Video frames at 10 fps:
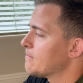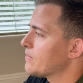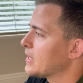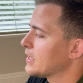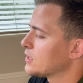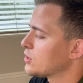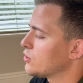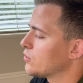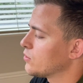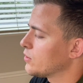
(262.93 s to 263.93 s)
is
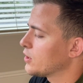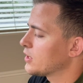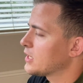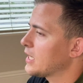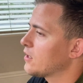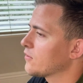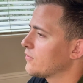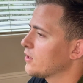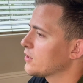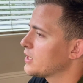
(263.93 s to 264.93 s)
you're going to take your
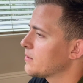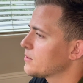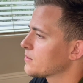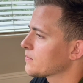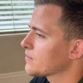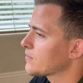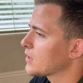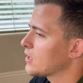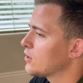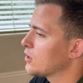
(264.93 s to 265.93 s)
fingertips
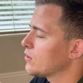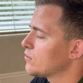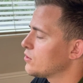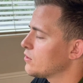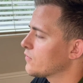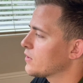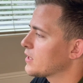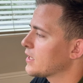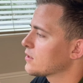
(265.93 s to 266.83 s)
and you're going to do two different things.